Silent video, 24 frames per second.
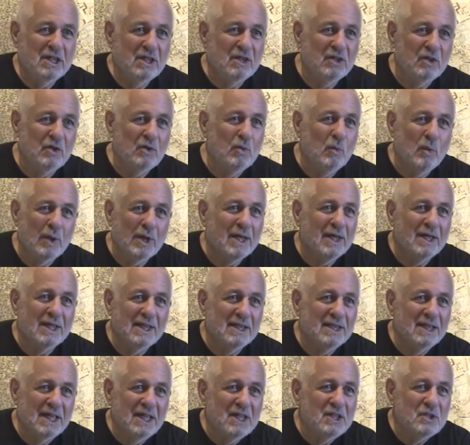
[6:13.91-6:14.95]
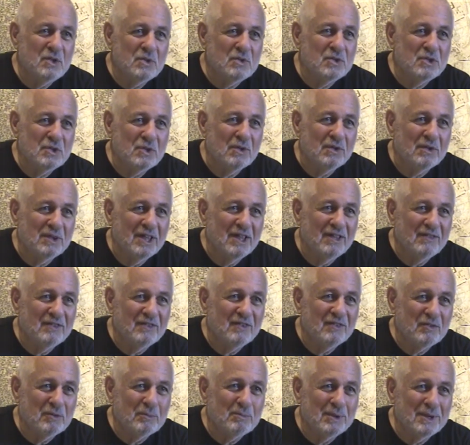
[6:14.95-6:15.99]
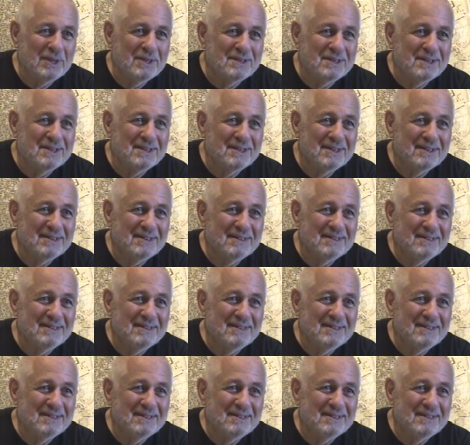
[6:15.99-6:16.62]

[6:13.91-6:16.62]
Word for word: tell you what kind of land use you can have different places.